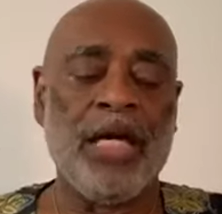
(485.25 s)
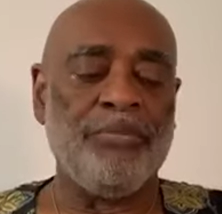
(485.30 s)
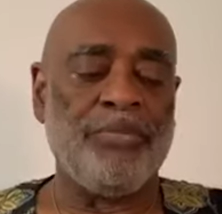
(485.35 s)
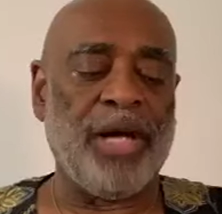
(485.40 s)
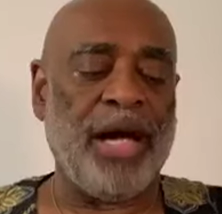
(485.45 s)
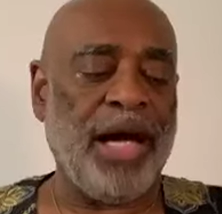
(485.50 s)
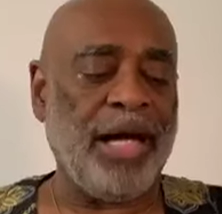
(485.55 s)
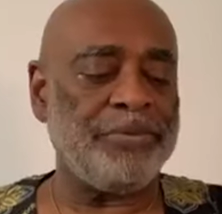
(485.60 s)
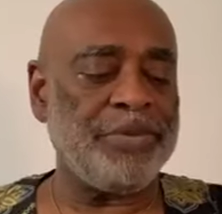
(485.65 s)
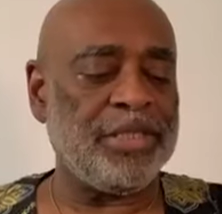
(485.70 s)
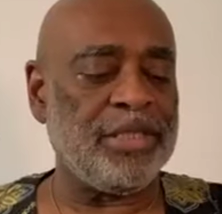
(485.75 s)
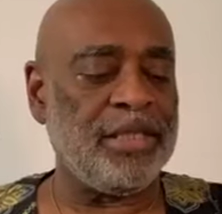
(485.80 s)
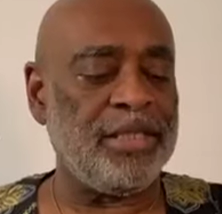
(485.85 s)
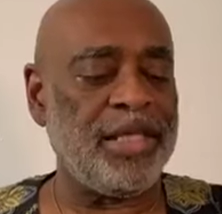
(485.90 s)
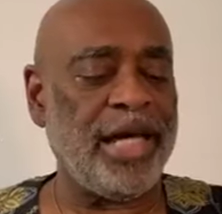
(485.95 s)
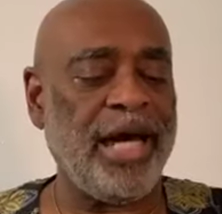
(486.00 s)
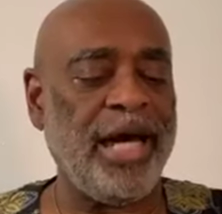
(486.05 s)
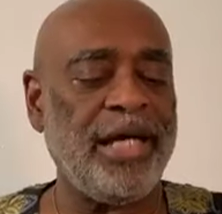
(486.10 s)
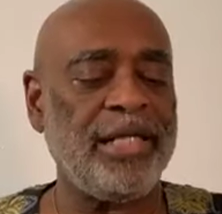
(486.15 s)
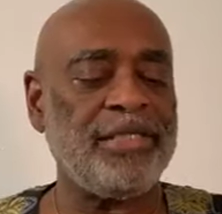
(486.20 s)
perhaps the
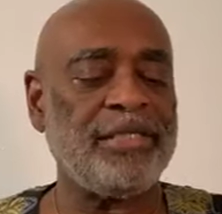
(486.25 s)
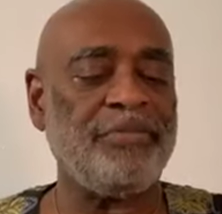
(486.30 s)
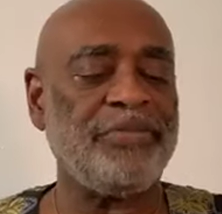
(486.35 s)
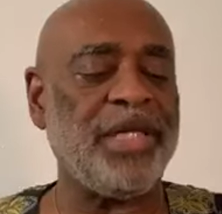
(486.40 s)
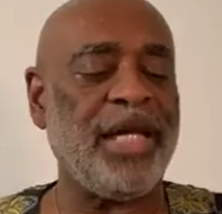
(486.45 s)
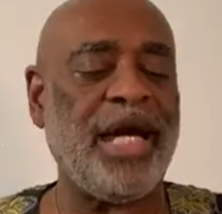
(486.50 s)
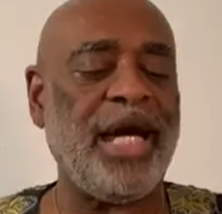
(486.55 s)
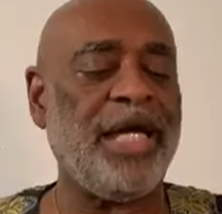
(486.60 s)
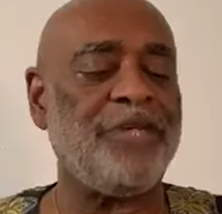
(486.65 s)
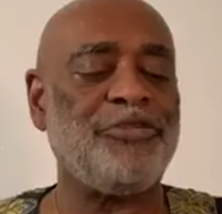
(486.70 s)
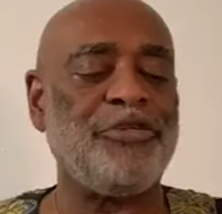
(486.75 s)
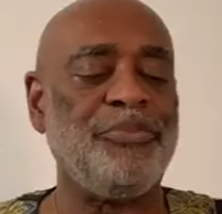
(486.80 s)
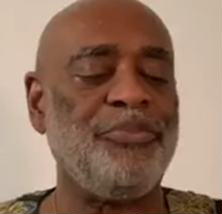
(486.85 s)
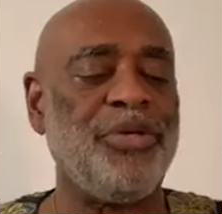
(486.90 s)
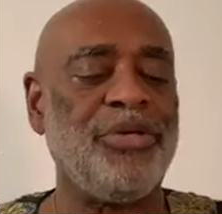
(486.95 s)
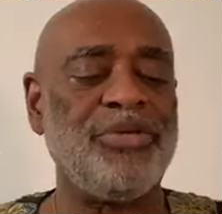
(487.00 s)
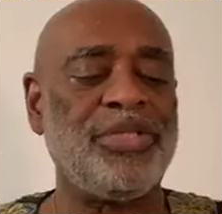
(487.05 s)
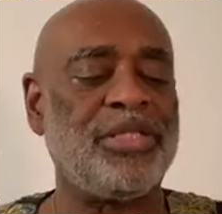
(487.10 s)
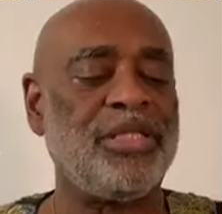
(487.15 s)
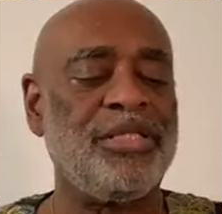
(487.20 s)
last of the
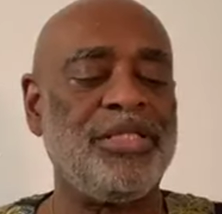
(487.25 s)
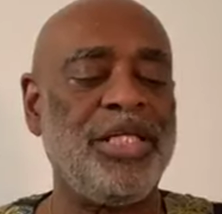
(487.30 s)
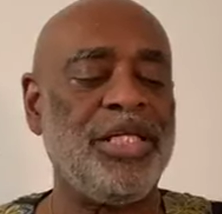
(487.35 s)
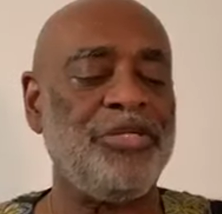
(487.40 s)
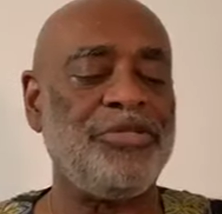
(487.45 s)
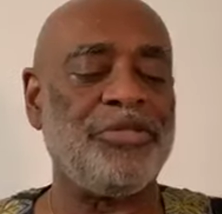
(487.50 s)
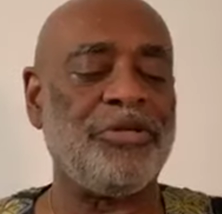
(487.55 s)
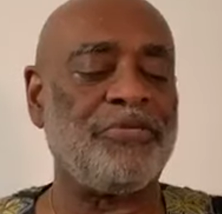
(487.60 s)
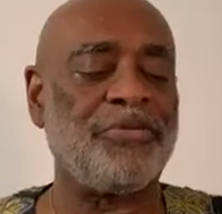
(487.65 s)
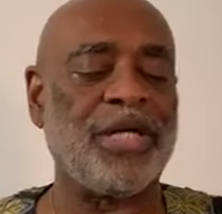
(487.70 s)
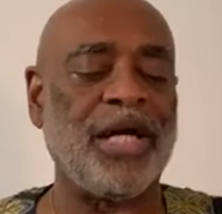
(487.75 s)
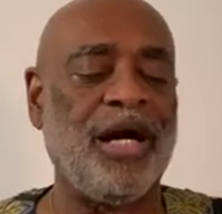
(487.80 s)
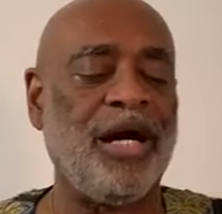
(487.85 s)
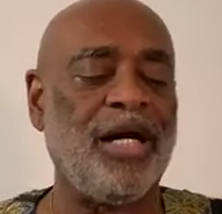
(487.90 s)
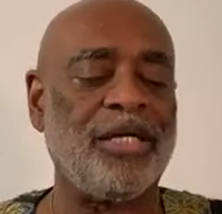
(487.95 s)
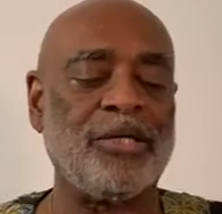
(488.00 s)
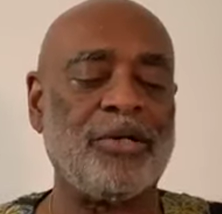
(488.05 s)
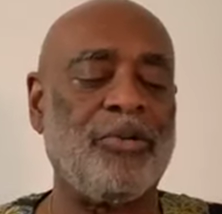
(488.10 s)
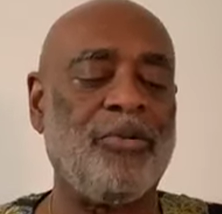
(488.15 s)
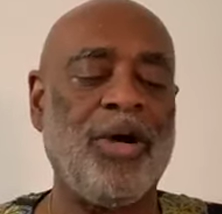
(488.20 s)
attributes the teacher of
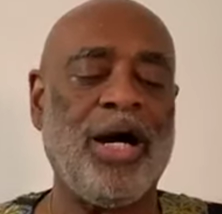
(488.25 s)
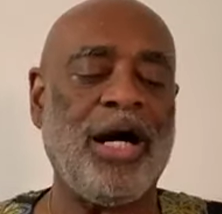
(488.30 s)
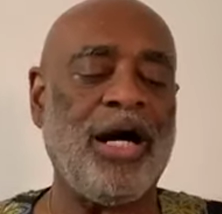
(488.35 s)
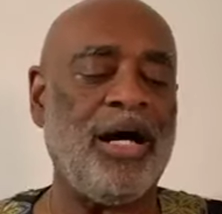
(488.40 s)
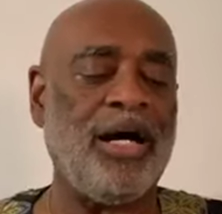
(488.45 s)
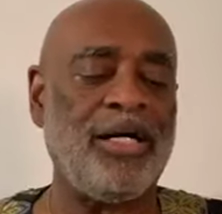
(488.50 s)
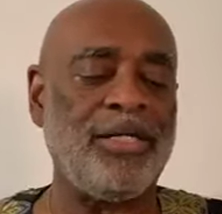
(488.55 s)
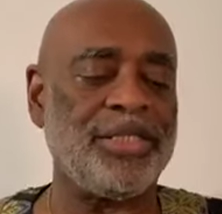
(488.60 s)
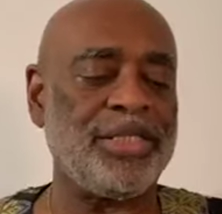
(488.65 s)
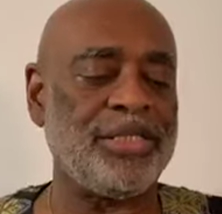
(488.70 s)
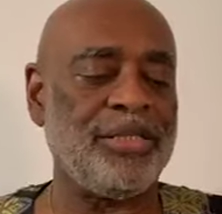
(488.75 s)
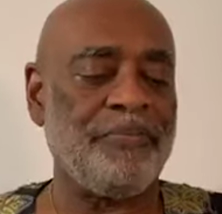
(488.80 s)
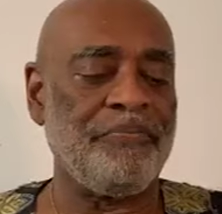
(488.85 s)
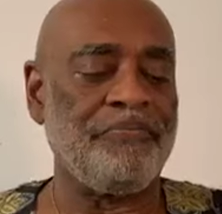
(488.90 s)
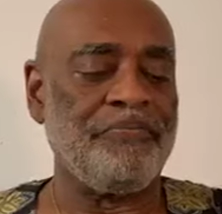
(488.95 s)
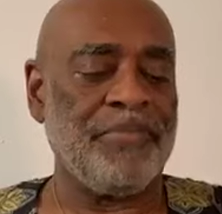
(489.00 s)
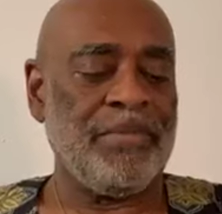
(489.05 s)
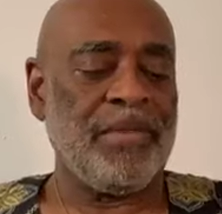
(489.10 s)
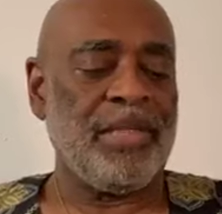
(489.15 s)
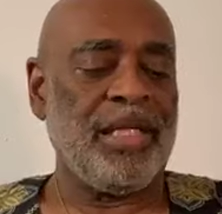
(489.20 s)
God acquires,
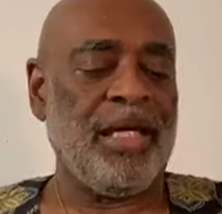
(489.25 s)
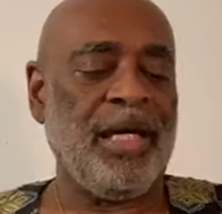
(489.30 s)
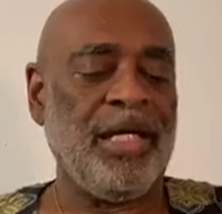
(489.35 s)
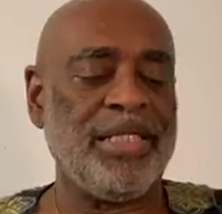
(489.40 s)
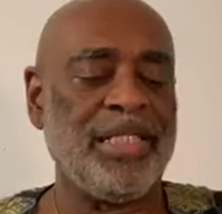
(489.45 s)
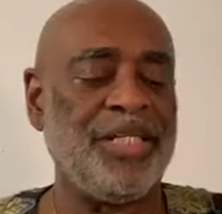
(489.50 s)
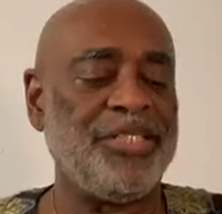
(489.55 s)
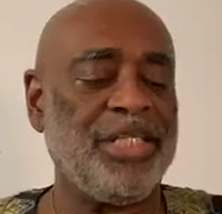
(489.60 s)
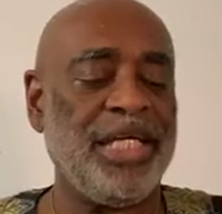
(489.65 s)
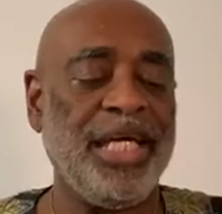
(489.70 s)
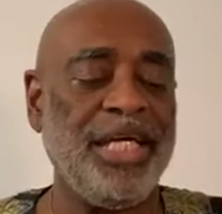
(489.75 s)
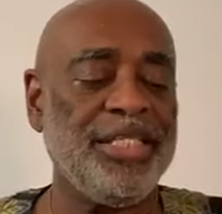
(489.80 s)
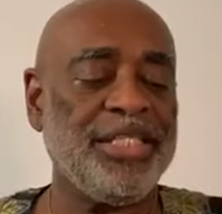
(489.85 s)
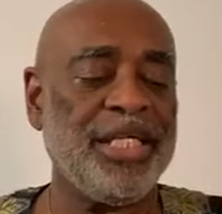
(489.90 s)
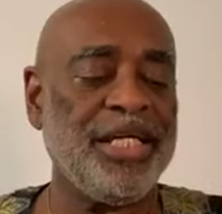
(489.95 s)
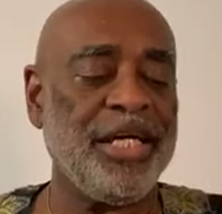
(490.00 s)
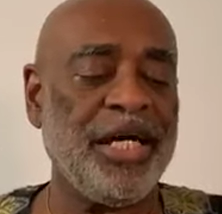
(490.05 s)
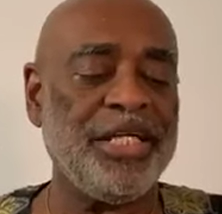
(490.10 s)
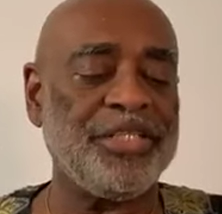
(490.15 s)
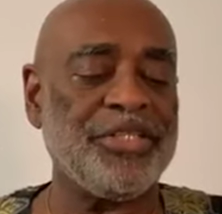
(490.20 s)
is
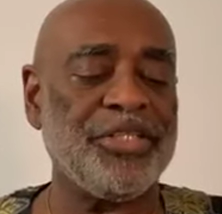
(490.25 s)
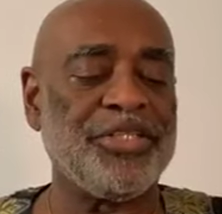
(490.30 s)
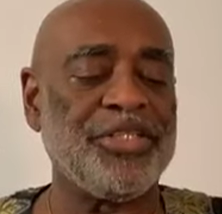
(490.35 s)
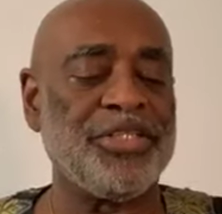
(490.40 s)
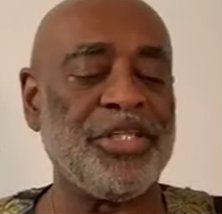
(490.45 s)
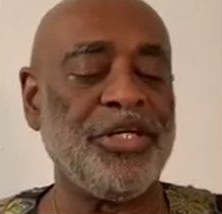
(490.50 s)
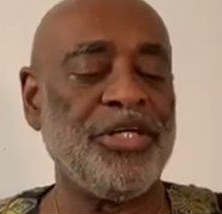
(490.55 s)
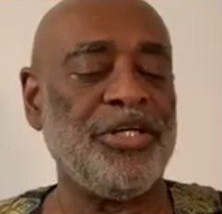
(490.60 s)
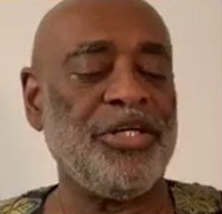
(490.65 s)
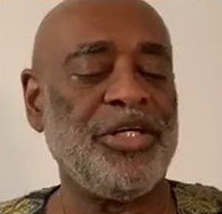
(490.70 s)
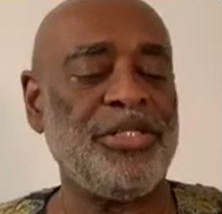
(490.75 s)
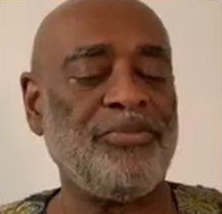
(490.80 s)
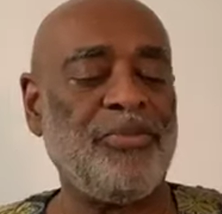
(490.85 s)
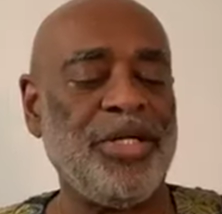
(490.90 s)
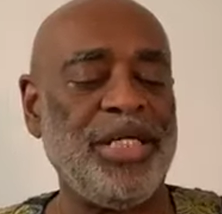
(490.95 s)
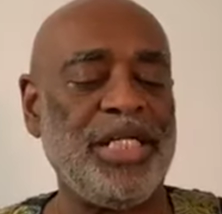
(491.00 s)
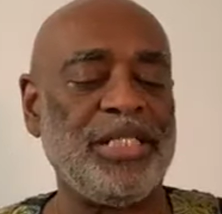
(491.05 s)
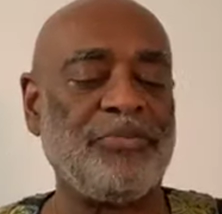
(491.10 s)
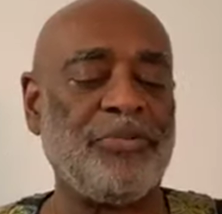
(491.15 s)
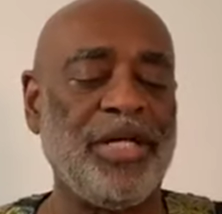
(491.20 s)
easily understood
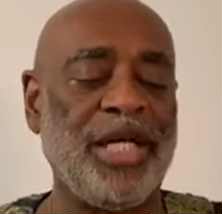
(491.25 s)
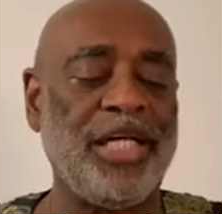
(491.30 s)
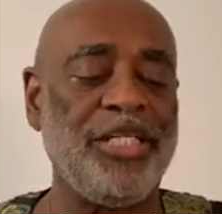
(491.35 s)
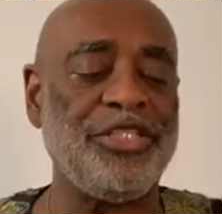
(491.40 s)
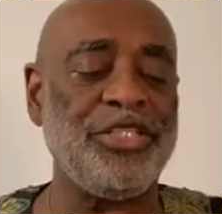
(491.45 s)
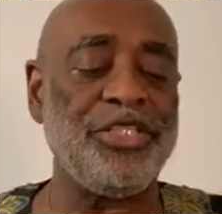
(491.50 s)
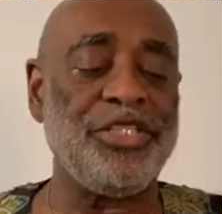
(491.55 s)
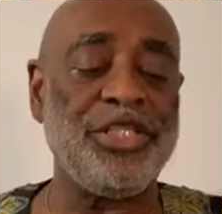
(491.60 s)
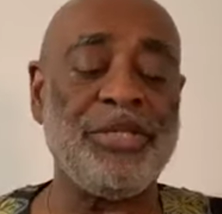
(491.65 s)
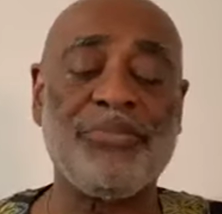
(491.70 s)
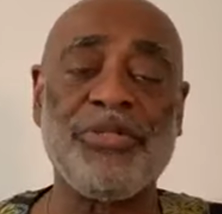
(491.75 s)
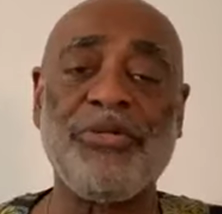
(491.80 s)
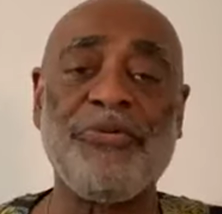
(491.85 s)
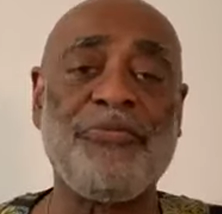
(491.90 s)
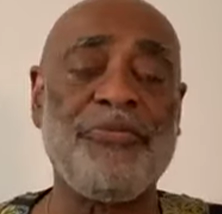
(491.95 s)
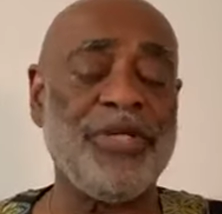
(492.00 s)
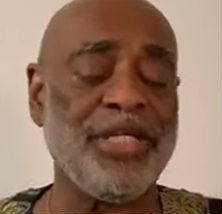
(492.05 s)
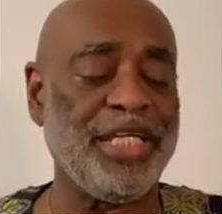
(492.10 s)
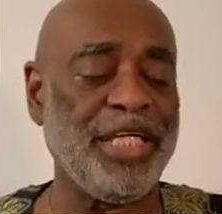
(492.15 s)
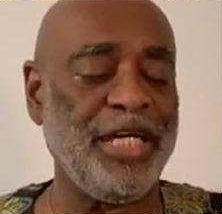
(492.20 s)
when its relationship to
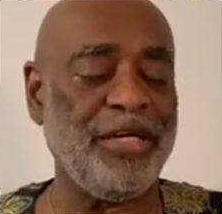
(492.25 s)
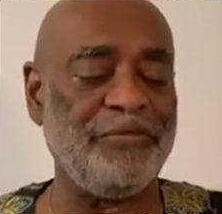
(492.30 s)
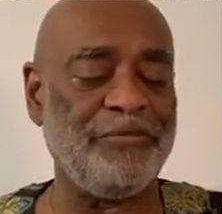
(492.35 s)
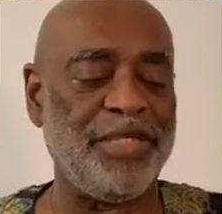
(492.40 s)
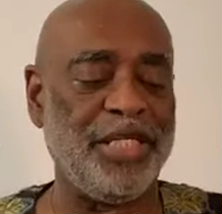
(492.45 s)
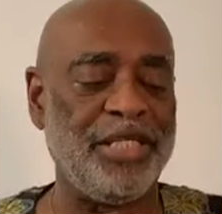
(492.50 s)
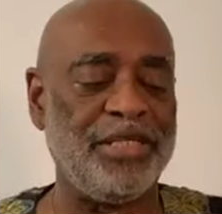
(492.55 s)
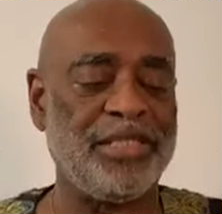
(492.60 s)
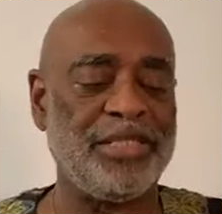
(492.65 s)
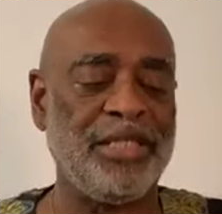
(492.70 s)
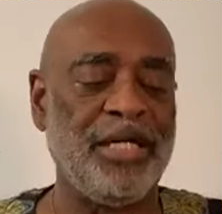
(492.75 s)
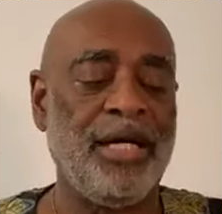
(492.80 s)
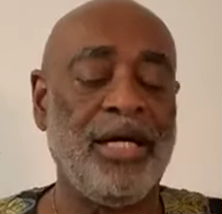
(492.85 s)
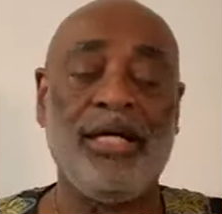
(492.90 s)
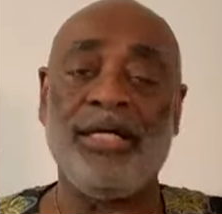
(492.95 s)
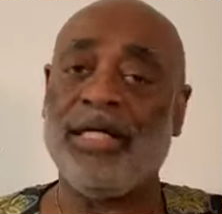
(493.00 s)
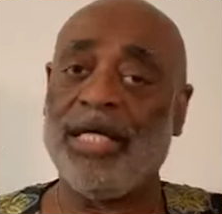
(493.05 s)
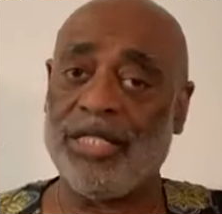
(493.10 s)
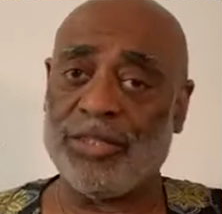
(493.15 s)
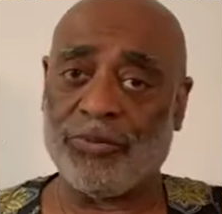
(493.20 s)
forgiveness
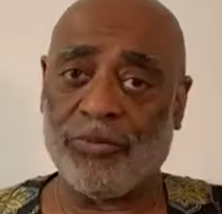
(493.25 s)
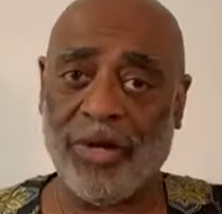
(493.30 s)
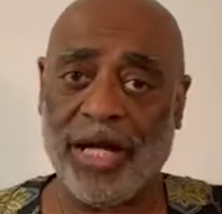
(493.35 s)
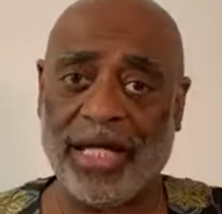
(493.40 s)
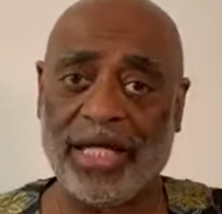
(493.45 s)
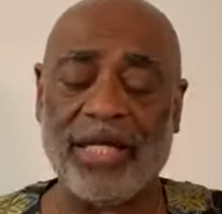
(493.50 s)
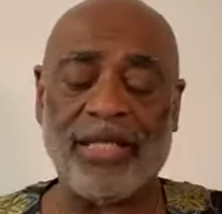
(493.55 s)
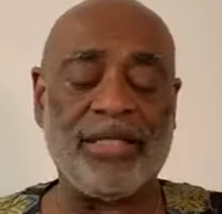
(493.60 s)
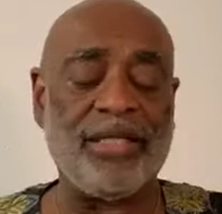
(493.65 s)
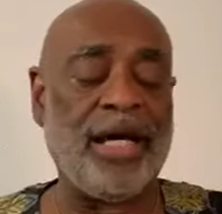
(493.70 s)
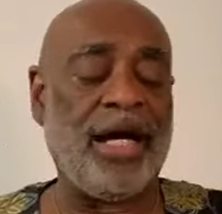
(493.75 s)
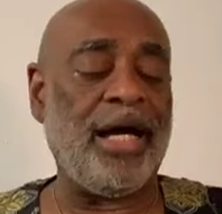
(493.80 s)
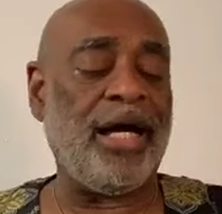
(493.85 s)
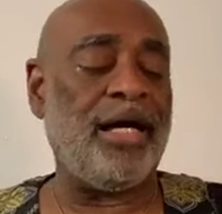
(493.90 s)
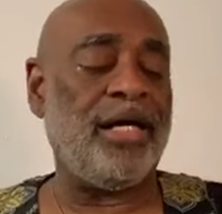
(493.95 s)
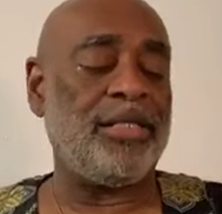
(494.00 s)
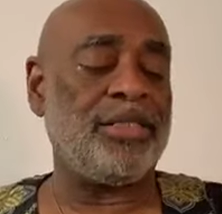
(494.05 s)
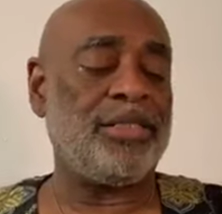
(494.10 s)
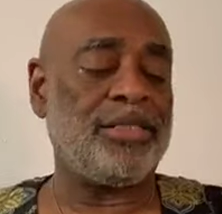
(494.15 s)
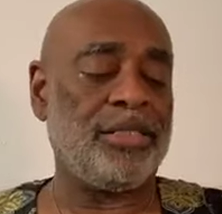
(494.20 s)
is
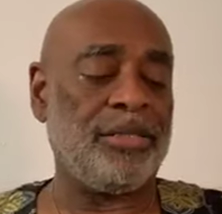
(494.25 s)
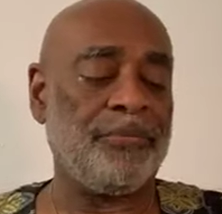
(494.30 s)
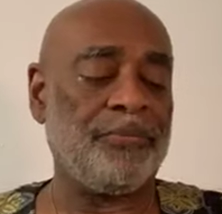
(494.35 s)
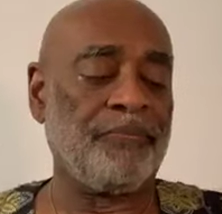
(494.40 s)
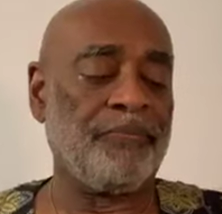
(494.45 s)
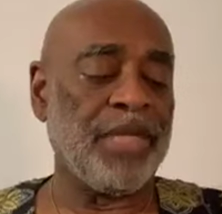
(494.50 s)
recognized.